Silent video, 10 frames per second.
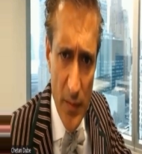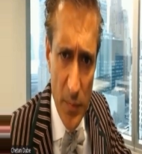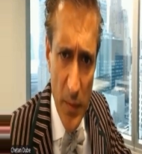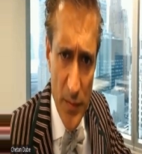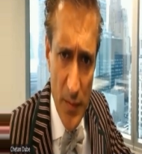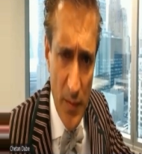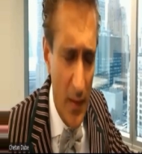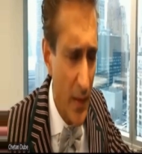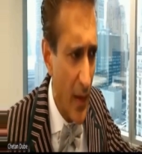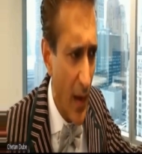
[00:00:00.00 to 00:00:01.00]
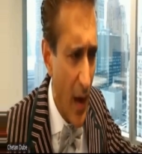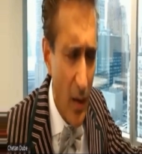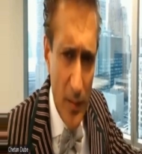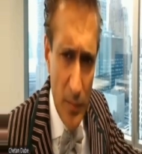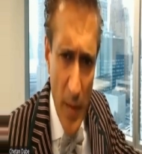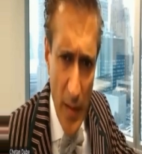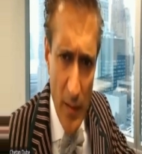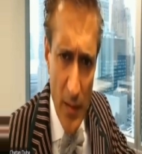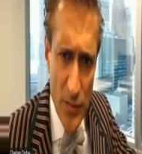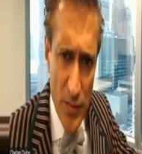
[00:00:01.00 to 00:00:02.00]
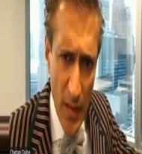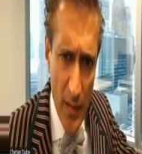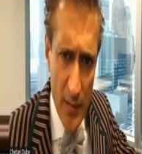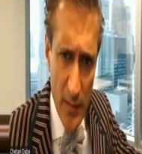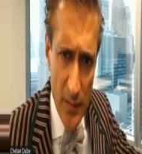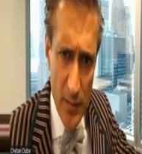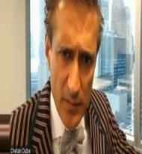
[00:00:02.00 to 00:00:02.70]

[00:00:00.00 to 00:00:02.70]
expression. Is man not shackled